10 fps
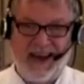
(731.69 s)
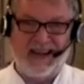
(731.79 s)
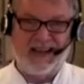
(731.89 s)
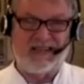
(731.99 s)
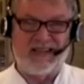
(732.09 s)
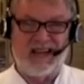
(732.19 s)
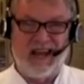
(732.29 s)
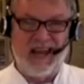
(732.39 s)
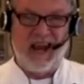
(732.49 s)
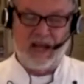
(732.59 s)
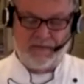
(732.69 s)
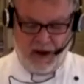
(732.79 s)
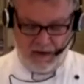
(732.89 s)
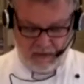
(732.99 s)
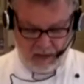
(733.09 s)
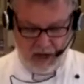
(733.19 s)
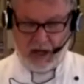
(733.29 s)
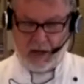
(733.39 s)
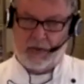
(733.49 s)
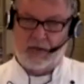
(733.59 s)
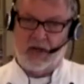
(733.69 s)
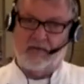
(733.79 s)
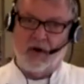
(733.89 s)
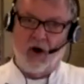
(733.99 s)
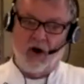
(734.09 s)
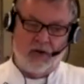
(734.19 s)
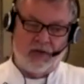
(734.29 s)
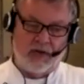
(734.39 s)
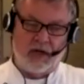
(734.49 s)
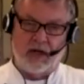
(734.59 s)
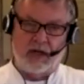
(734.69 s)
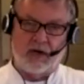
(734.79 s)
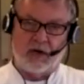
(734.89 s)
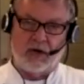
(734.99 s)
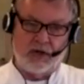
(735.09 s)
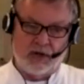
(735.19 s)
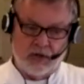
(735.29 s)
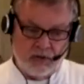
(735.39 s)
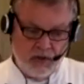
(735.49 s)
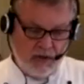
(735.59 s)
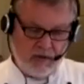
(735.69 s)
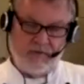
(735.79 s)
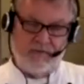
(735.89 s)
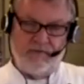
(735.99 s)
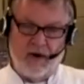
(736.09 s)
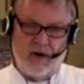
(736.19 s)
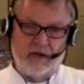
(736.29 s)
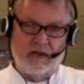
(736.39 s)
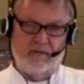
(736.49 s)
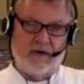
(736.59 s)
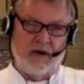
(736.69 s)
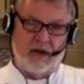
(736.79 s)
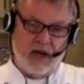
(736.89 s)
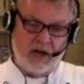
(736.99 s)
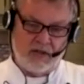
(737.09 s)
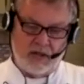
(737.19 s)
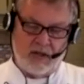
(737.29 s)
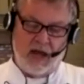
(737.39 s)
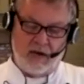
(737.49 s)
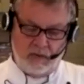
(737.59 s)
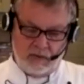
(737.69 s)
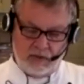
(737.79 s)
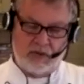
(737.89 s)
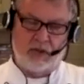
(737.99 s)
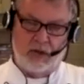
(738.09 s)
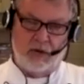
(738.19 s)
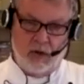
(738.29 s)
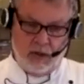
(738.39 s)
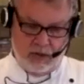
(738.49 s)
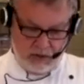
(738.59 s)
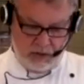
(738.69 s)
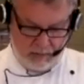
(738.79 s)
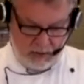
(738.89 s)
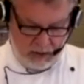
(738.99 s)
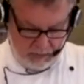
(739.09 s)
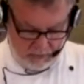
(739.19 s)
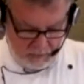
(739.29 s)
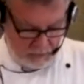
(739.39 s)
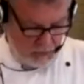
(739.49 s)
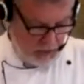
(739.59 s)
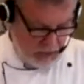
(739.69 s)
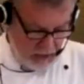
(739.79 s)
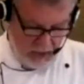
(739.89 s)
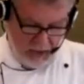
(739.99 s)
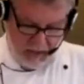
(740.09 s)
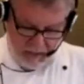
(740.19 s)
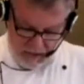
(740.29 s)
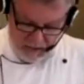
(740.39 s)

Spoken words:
is 85 to 90% of all the cutting you're going to do. Very little variation to that, and we'll just show you one in just a minute. This